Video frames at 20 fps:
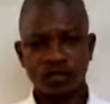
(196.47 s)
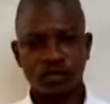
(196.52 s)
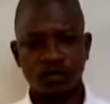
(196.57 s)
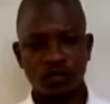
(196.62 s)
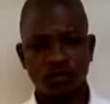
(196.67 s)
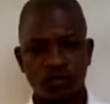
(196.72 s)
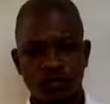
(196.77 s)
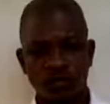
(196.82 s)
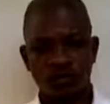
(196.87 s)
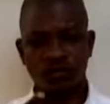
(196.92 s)

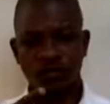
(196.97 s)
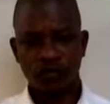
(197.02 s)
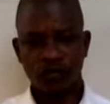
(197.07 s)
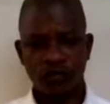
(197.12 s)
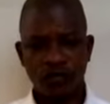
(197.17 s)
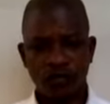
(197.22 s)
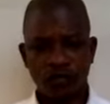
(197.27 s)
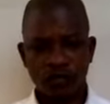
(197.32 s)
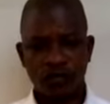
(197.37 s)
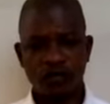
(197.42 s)
on your
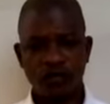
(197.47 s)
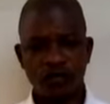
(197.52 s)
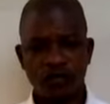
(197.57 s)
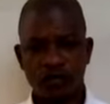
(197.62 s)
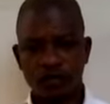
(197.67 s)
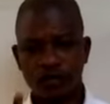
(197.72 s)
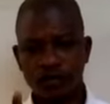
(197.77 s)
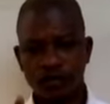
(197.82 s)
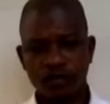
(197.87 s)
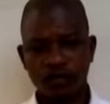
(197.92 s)
diagram
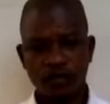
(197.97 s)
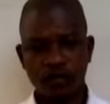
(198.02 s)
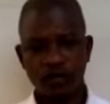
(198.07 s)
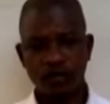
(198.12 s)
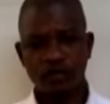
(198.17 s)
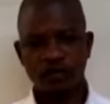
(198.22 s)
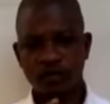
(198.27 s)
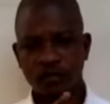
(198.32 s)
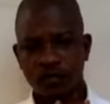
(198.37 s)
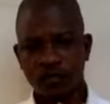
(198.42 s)
to
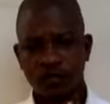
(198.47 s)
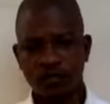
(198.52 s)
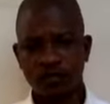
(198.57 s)
ensure